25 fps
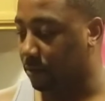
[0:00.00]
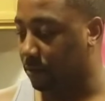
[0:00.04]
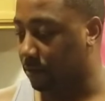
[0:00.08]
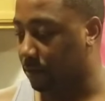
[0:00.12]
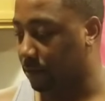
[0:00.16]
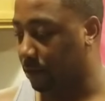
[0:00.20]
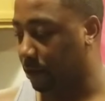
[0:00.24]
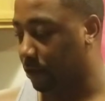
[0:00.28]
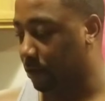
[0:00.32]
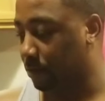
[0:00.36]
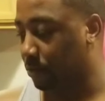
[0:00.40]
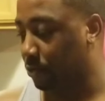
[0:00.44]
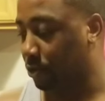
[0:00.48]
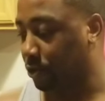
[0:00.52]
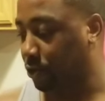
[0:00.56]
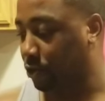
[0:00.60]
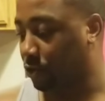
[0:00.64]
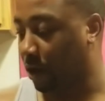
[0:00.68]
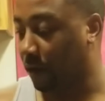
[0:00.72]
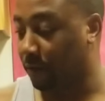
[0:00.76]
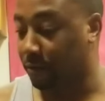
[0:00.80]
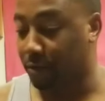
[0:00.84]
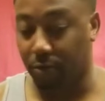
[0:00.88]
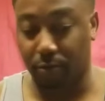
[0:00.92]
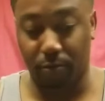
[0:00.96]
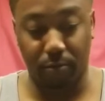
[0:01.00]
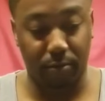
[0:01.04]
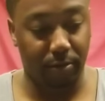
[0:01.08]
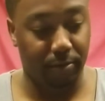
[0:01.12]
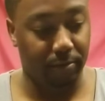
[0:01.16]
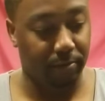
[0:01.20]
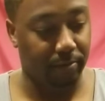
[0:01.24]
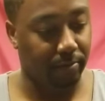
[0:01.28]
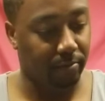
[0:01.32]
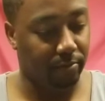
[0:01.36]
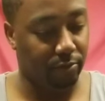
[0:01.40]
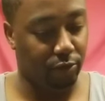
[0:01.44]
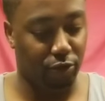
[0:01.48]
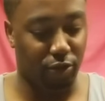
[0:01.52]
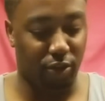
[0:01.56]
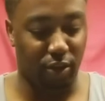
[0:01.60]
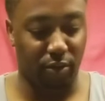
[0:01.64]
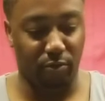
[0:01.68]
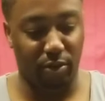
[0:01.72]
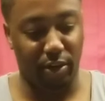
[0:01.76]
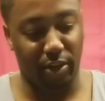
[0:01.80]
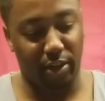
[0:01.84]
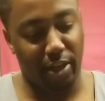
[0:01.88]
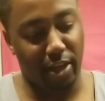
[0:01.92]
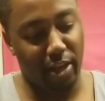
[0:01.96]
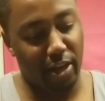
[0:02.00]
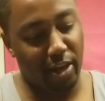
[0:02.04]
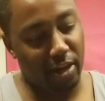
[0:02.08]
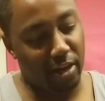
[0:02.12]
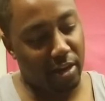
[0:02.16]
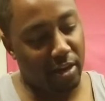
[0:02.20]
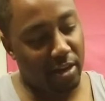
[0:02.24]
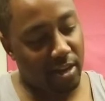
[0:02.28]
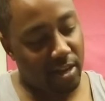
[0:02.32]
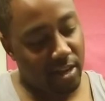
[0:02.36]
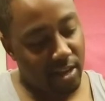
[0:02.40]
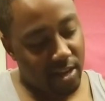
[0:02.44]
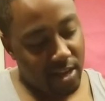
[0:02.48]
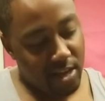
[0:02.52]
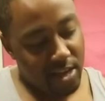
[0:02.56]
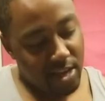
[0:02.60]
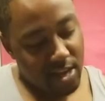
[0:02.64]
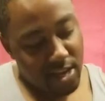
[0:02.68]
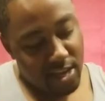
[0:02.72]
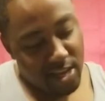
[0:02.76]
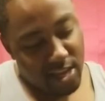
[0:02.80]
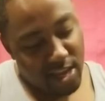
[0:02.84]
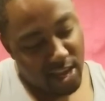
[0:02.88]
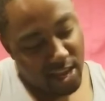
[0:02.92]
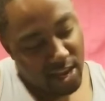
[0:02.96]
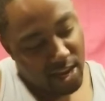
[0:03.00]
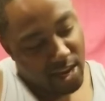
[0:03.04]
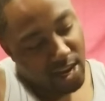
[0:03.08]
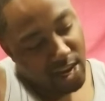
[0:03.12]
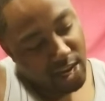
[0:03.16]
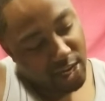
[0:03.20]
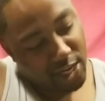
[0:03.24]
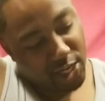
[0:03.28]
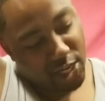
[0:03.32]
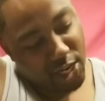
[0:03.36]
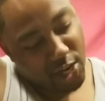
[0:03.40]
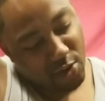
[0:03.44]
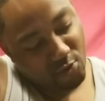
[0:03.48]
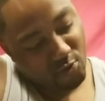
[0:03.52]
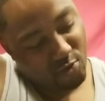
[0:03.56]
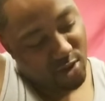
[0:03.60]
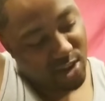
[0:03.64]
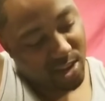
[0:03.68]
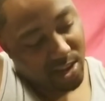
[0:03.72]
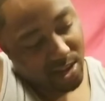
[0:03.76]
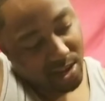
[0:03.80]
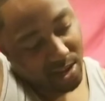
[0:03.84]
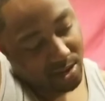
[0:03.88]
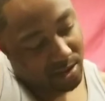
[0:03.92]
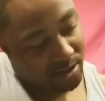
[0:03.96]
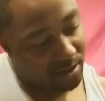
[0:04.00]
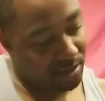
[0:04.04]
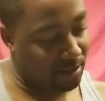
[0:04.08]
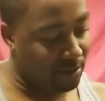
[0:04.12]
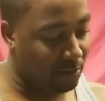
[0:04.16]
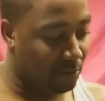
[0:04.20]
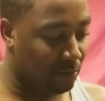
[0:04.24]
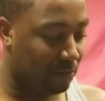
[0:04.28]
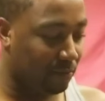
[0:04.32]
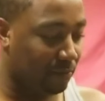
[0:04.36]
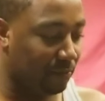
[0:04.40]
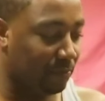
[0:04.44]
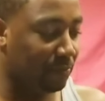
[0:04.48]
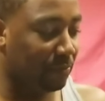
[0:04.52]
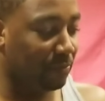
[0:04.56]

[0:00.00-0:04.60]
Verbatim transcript: a little more stripe to it, so you can really get in there. Get in the shit with it. Got it.